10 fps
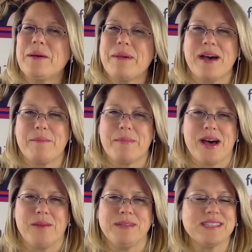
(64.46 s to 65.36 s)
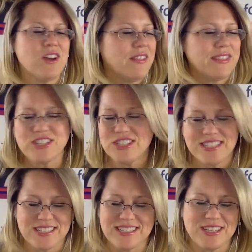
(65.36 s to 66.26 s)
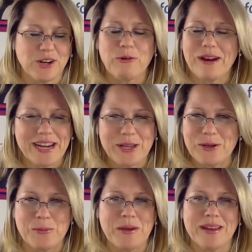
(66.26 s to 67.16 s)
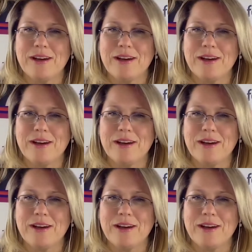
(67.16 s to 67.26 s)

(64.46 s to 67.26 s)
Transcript: about Barb is not that she's just a great human,